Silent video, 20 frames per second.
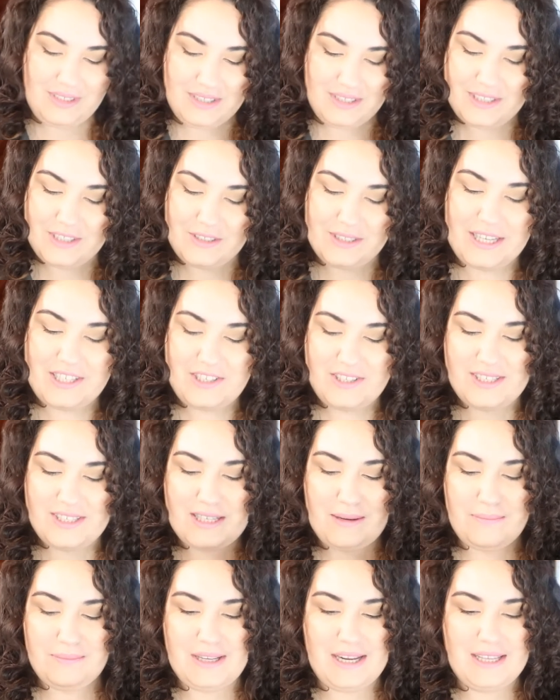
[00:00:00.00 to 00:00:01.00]
So that's just
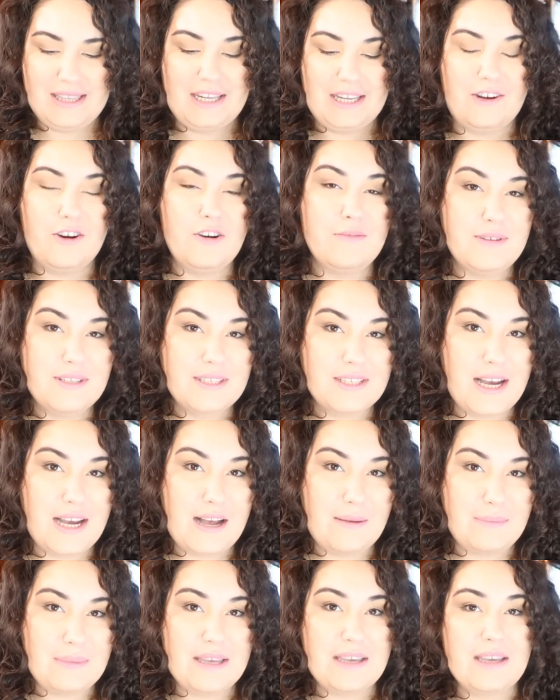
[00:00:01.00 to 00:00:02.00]
something that almost
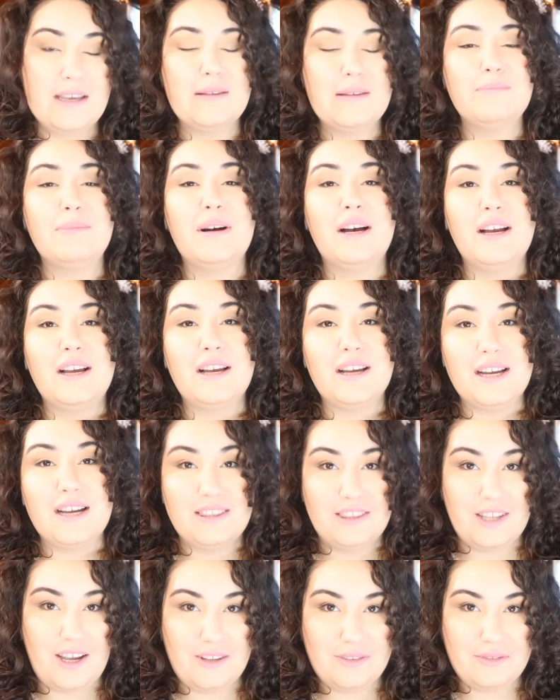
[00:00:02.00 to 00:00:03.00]
got me, but I
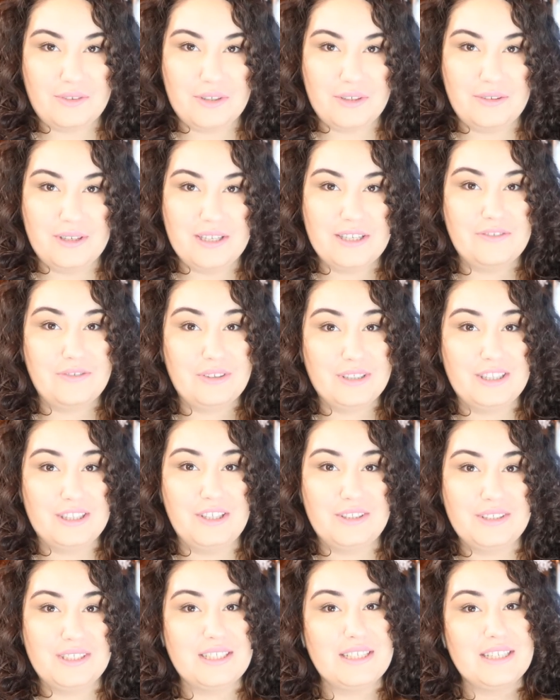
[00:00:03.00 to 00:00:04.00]
thought through it, really
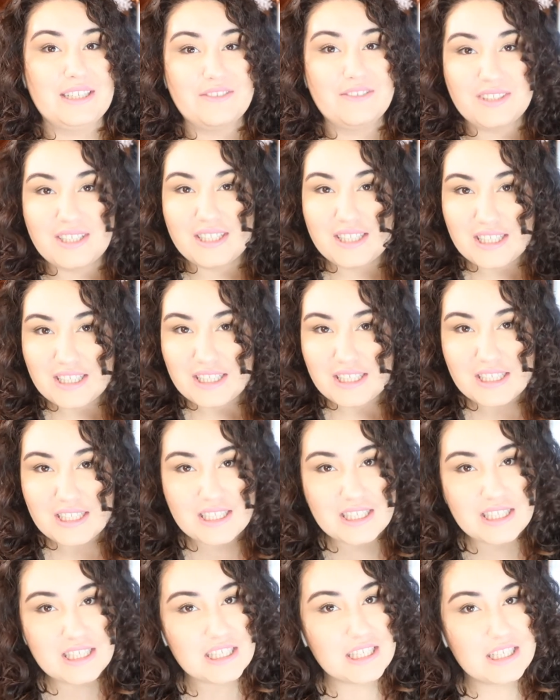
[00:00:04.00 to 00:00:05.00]
looked at it, and was like,
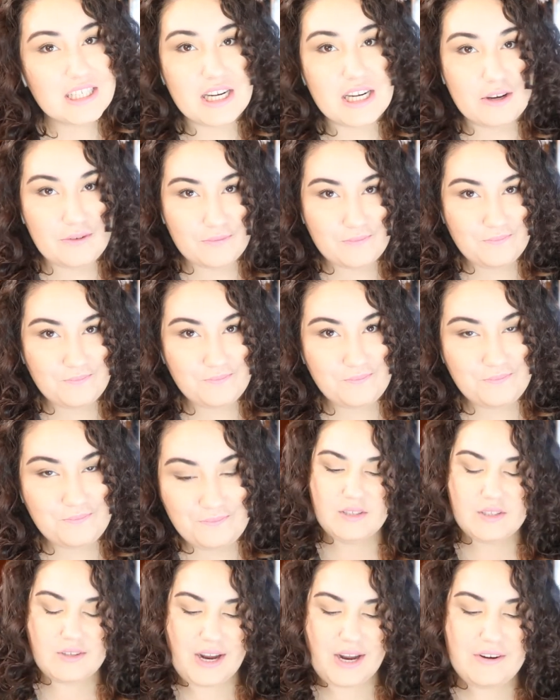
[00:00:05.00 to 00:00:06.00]
eh, no.
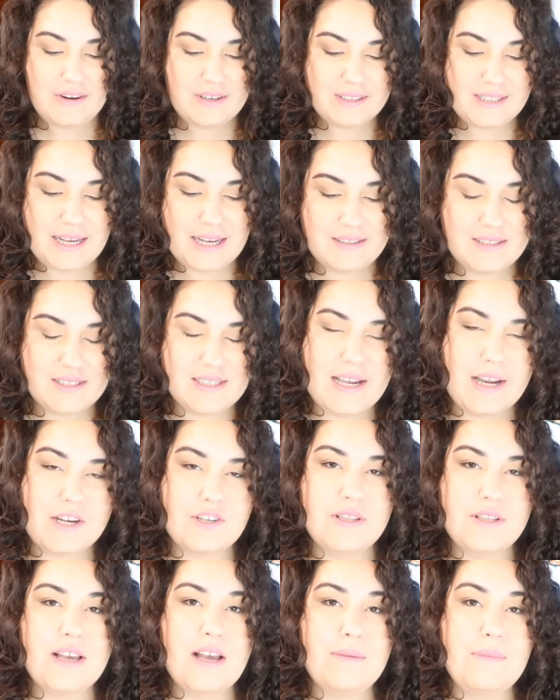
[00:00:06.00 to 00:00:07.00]
So Hourglass is
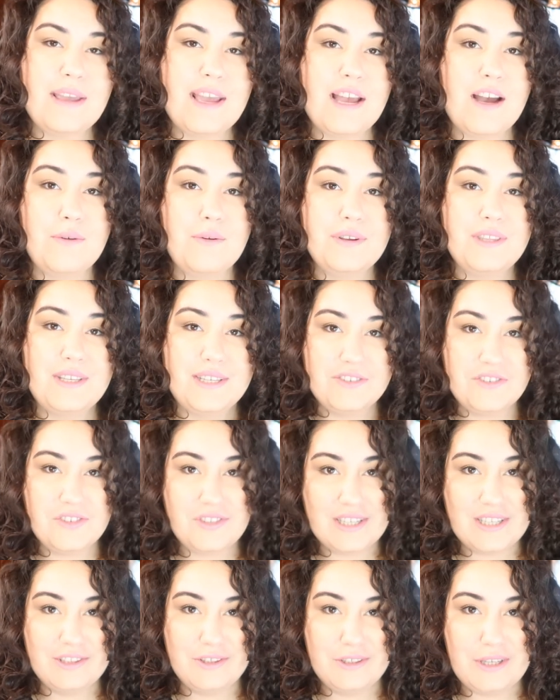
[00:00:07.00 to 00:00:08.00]
actually coming out with an
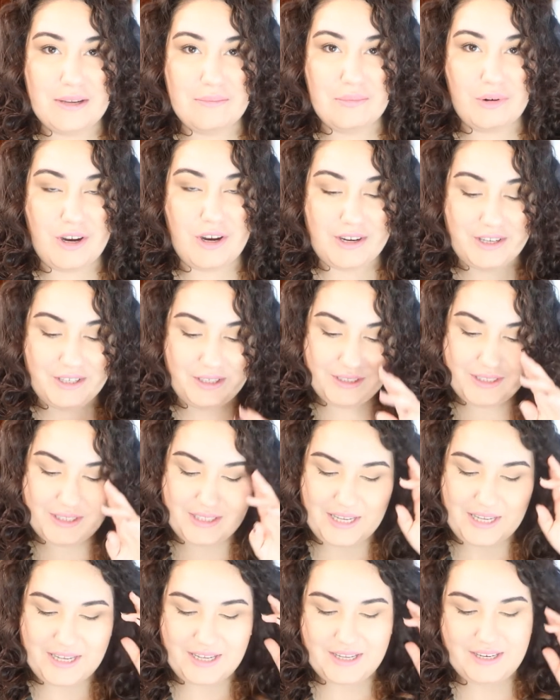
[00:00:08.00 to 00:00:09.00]
interesting looking product.
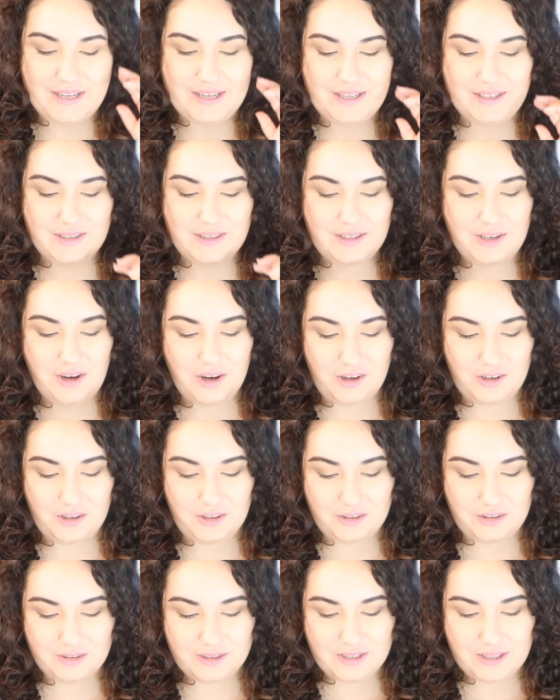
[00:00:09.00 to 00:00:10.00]
It is
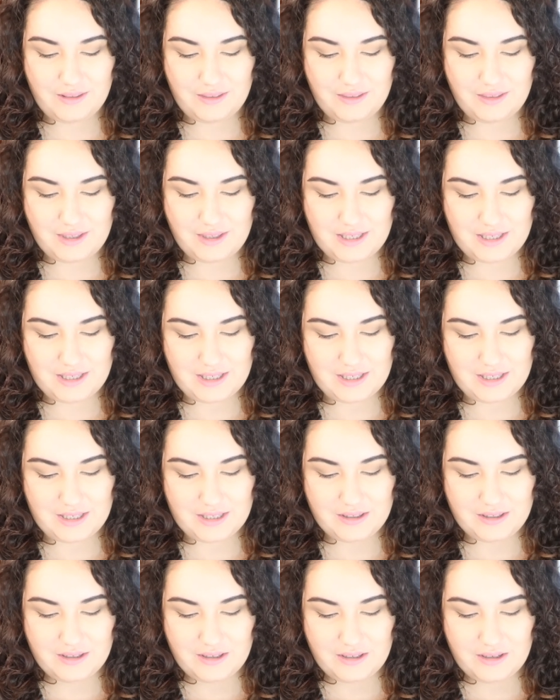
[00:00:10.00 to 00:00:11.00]
called
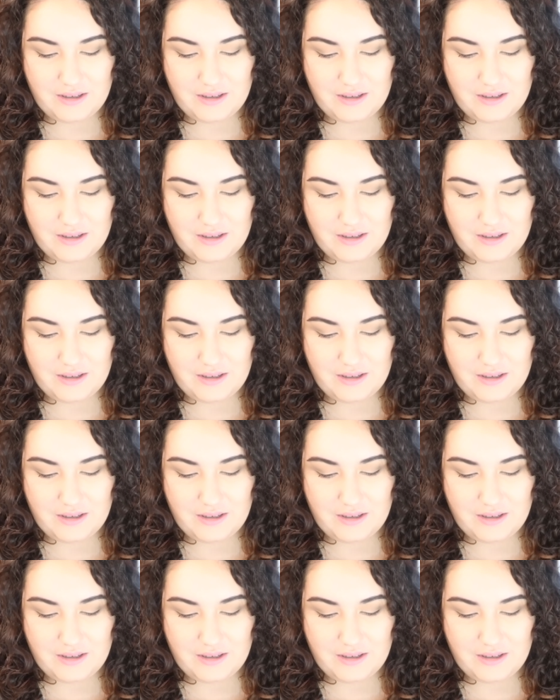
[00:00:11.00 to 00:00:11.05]
the